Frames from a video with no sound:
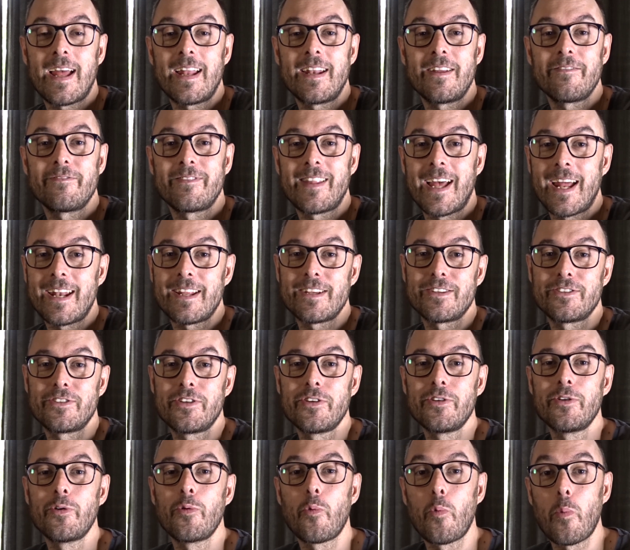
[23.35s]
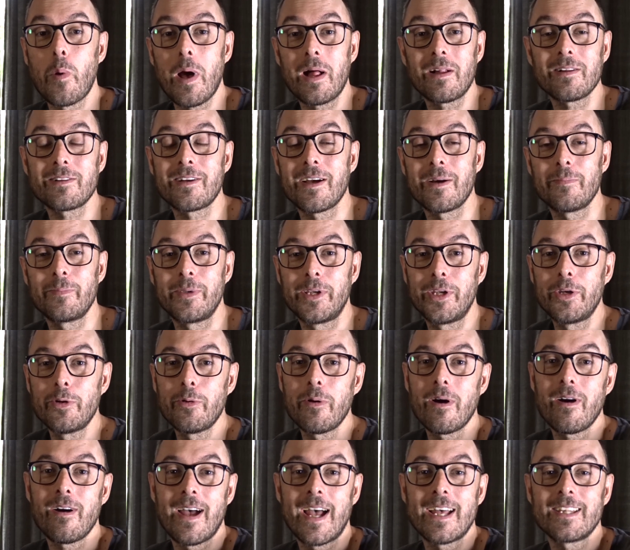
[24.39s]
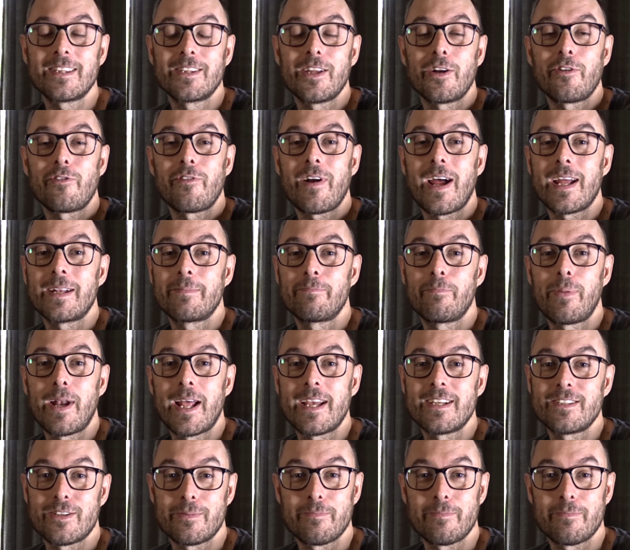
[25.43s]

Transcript: And if that is you, welcome, you are at the right place.